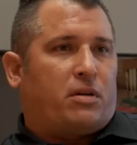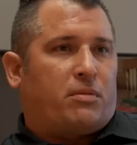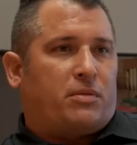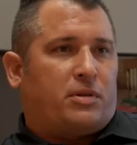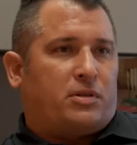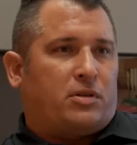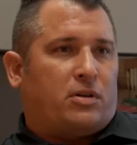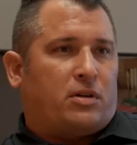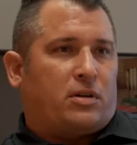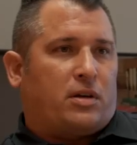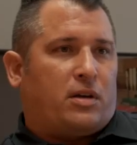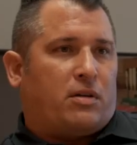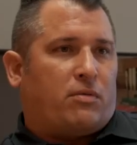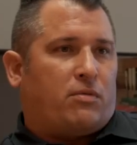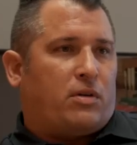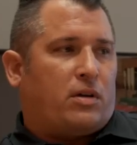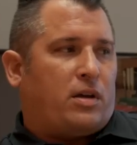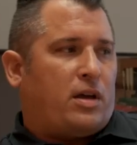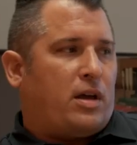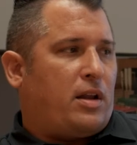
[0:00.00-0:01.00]
we took in,
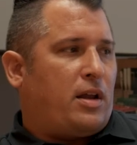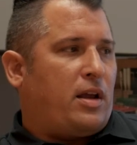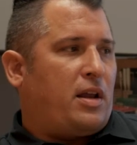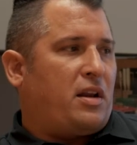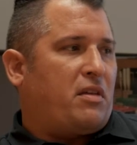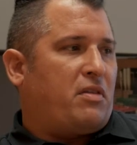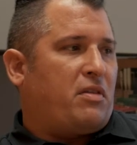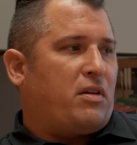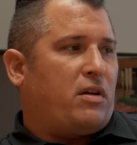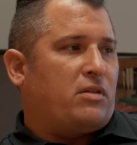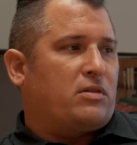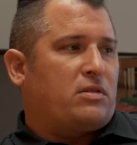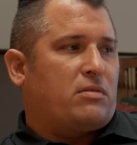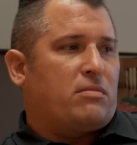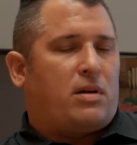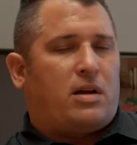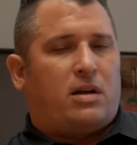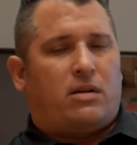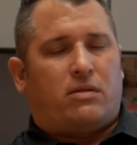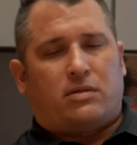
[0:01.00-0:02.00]
had 80,000
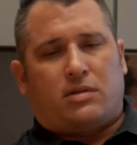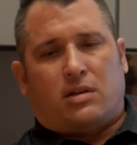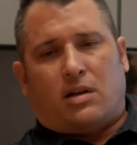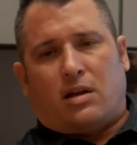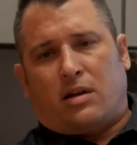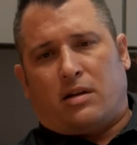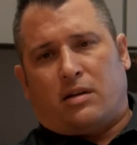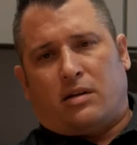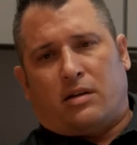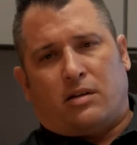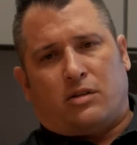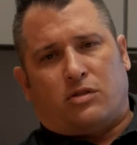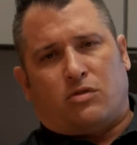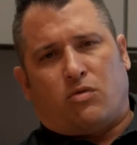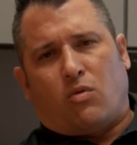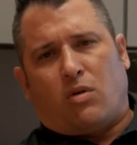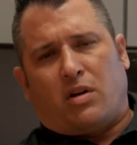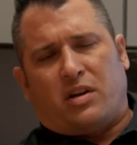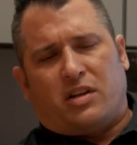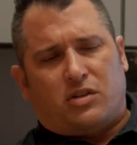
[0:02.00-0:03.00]
miles on it,
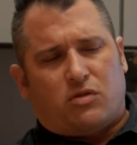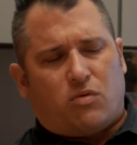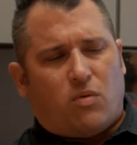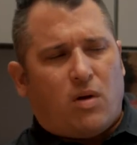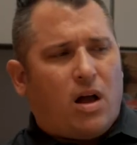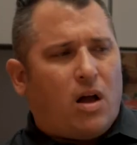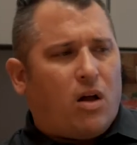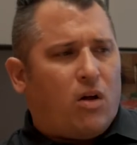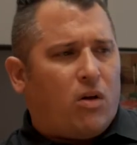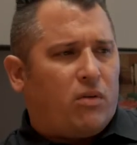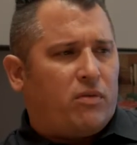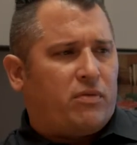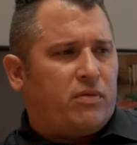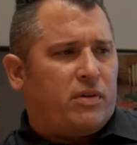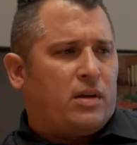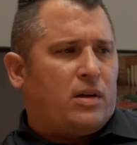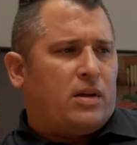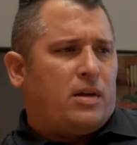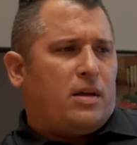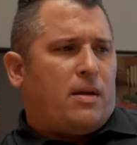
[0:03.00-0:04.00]
2012.
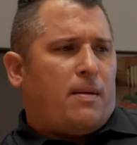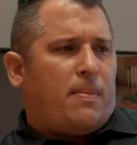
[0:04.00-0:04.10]
Yeah.